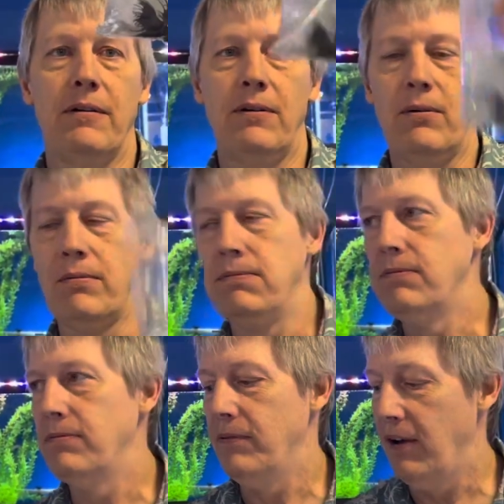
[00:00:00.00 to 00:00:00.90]
Oh,
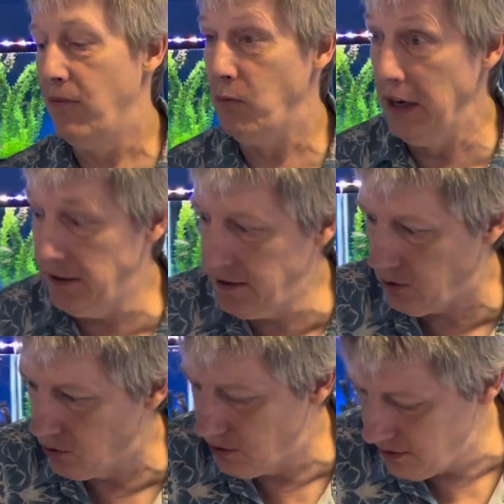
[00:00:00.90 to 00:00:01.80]
really
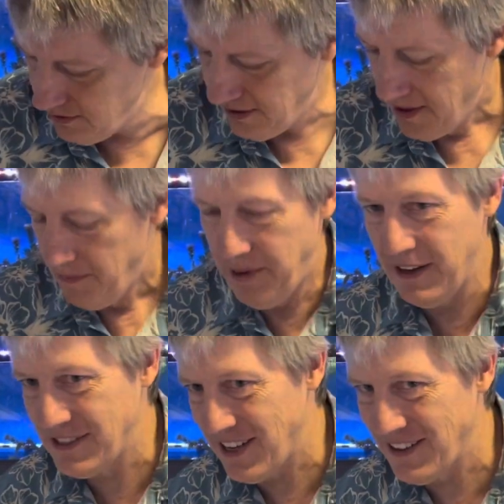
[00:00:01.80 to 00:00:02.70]
cool
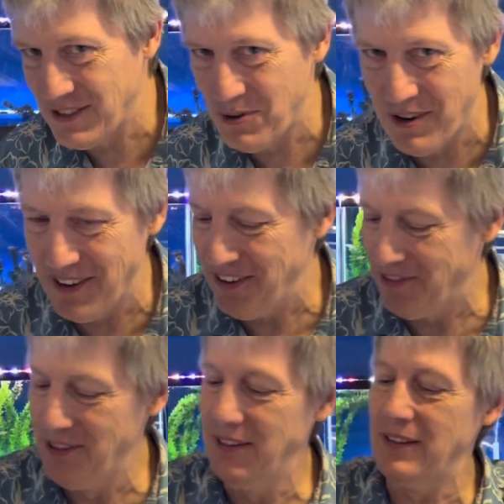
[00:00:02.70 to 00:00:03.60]
bettas on this order. You're
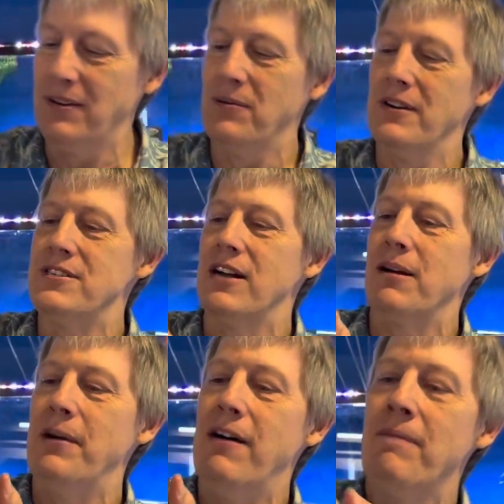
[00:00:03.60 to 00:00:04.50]
really going to want to check
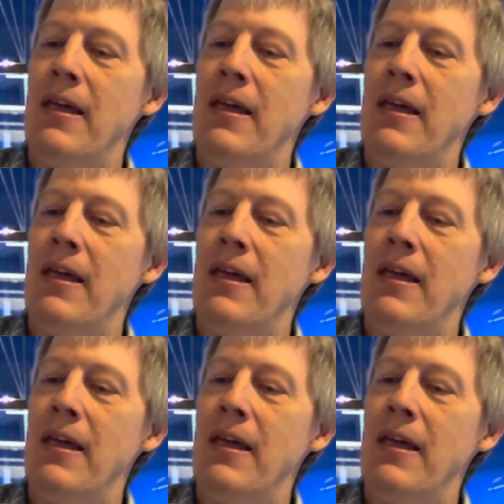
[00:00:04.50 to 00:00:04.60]
them out.